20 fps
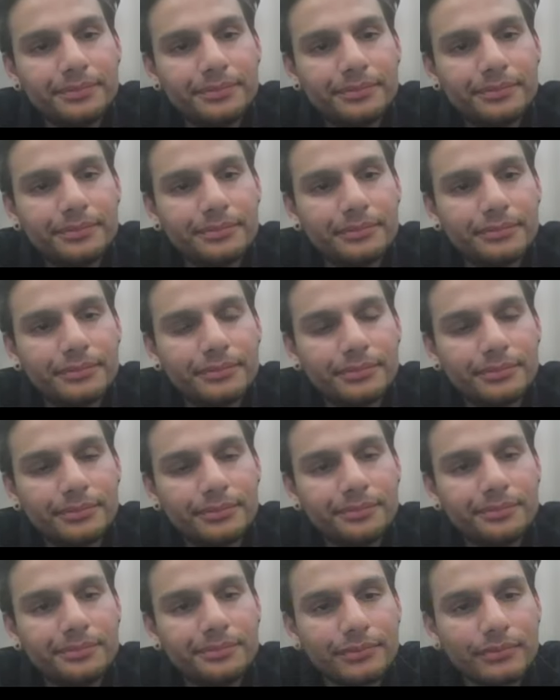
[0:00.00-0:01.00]

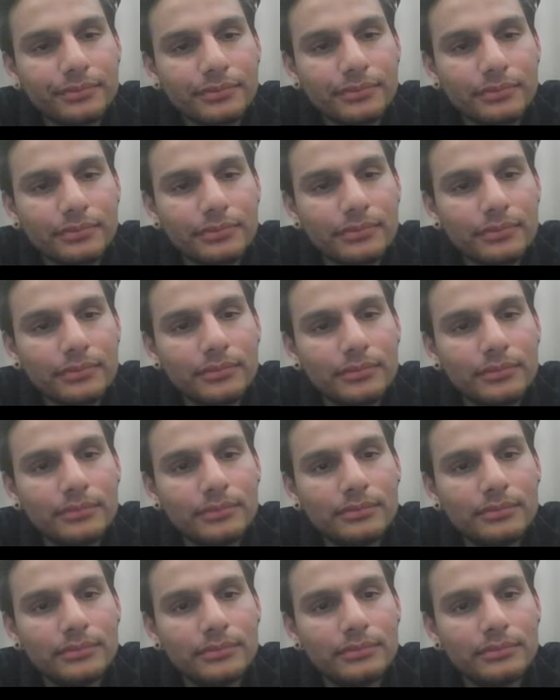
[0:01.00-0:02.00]

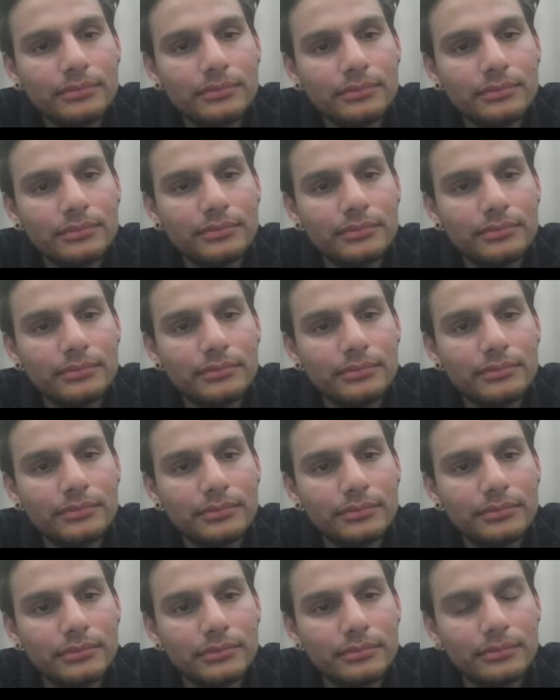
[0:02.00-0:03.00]

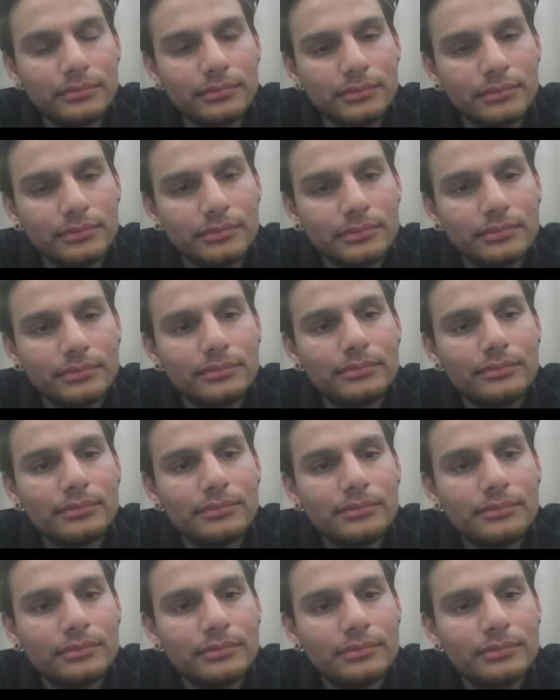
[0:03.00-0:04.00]

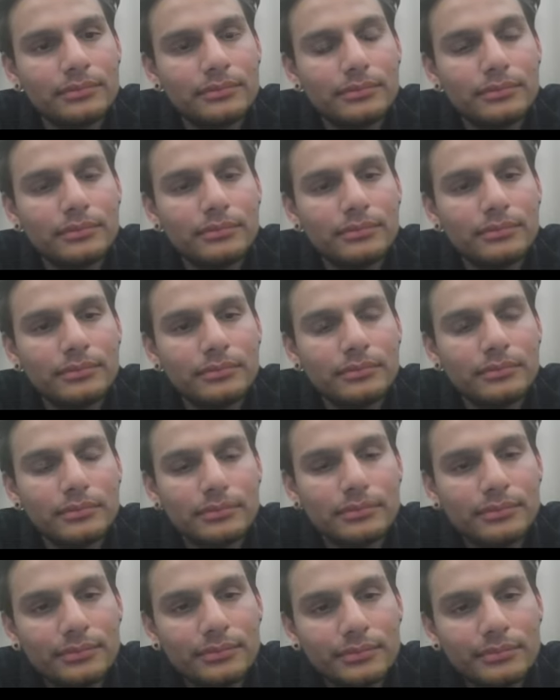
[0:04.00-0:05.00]

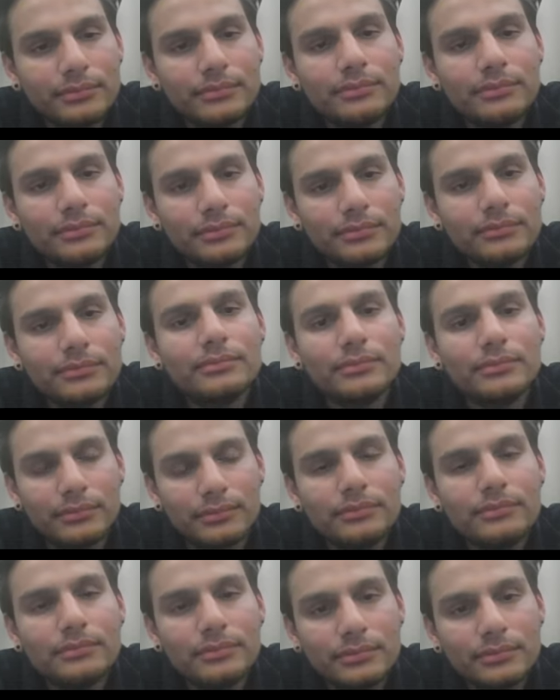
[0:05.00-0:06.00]

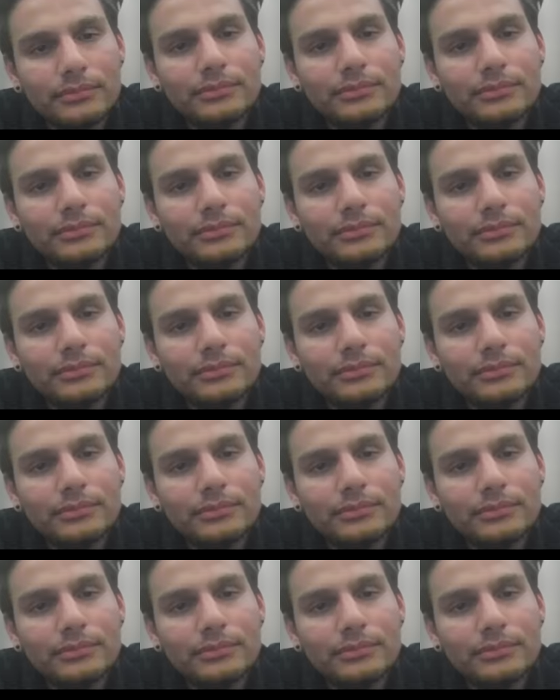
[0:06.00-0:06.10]
The person shown says nothing.